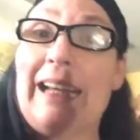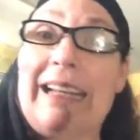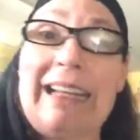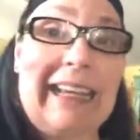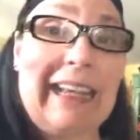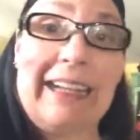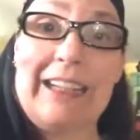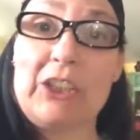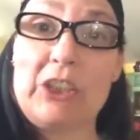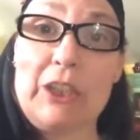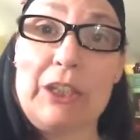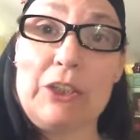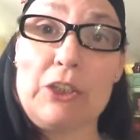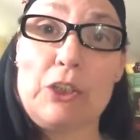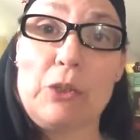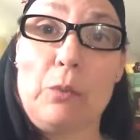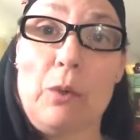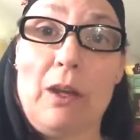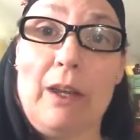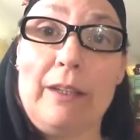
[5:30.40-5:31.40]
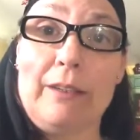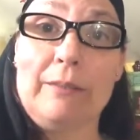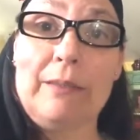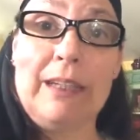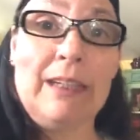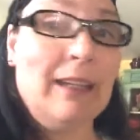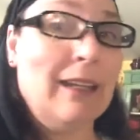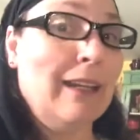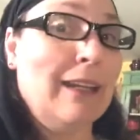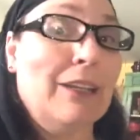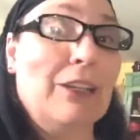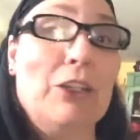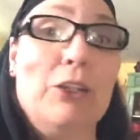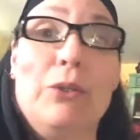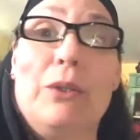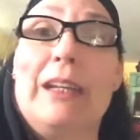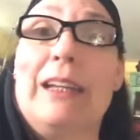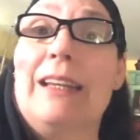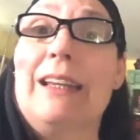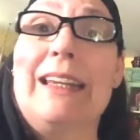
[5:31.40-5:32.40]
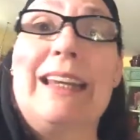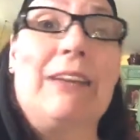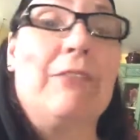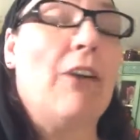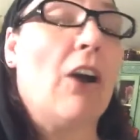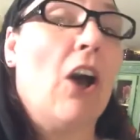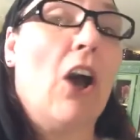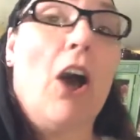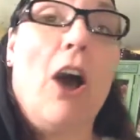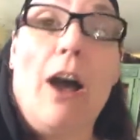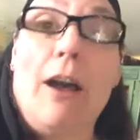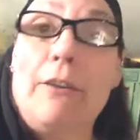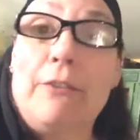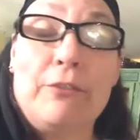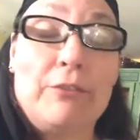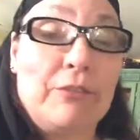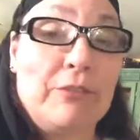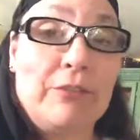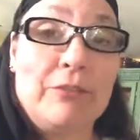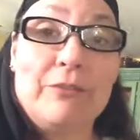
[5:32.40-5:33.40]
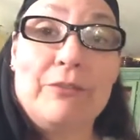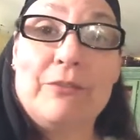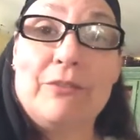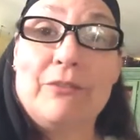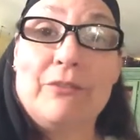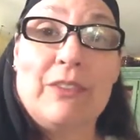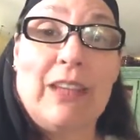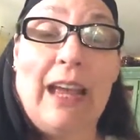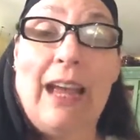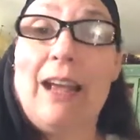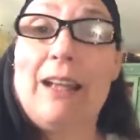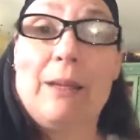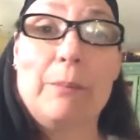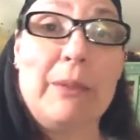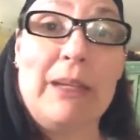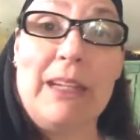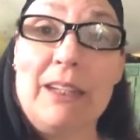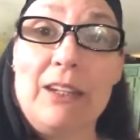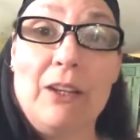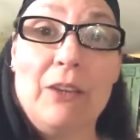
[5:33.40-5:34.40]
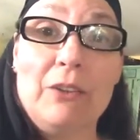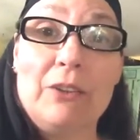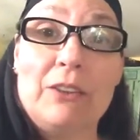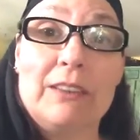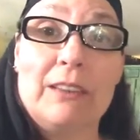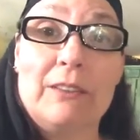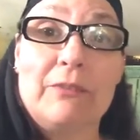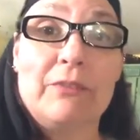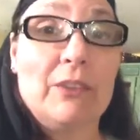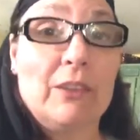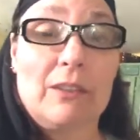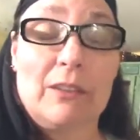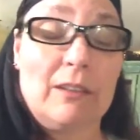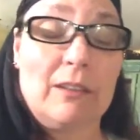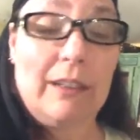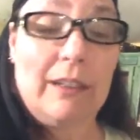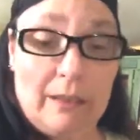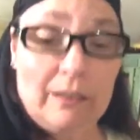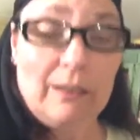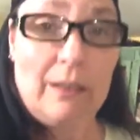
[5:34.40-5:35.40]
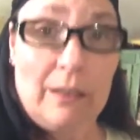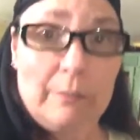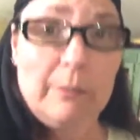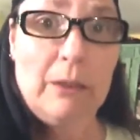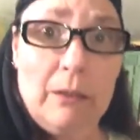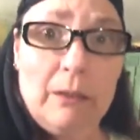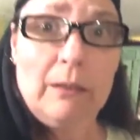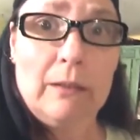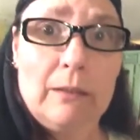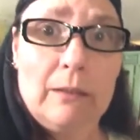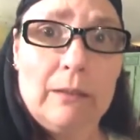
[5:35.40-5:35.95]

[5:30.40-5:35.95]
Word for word: any kind of cheese you want. You can leave off the jalapenos if you're landlubber,